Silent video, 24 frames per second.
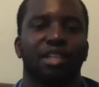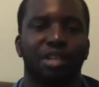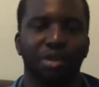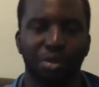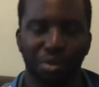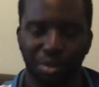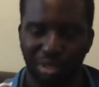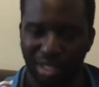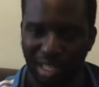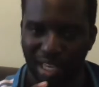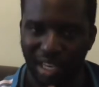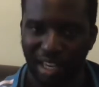
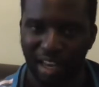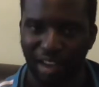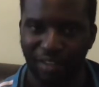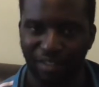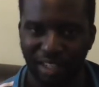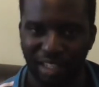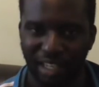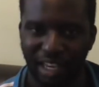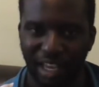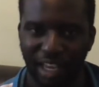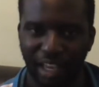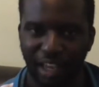use
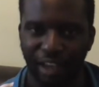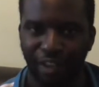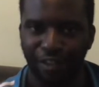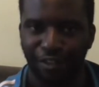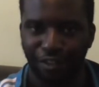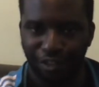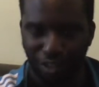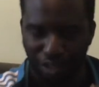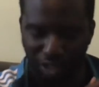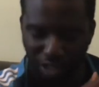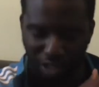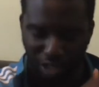another day
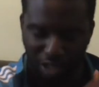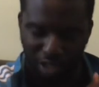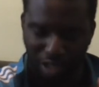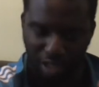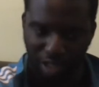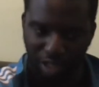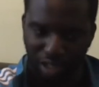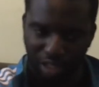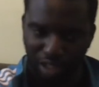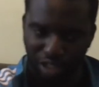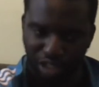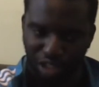for your
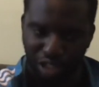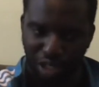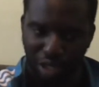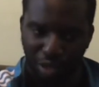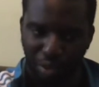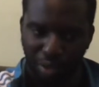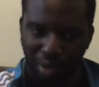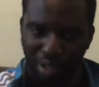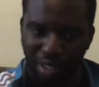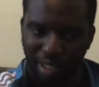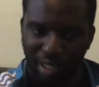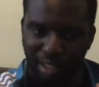
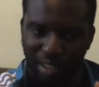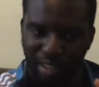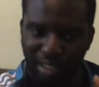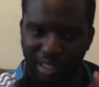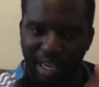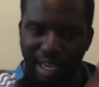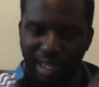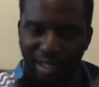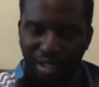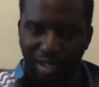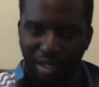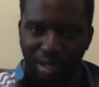shoulders
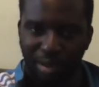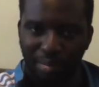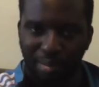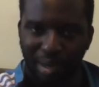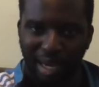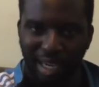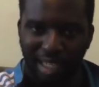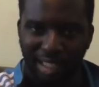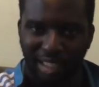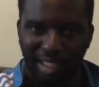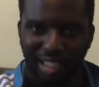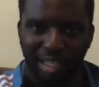and your
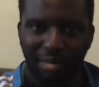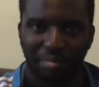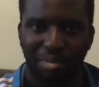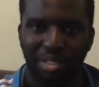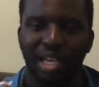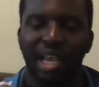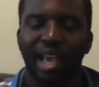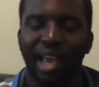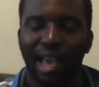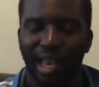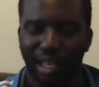biceps,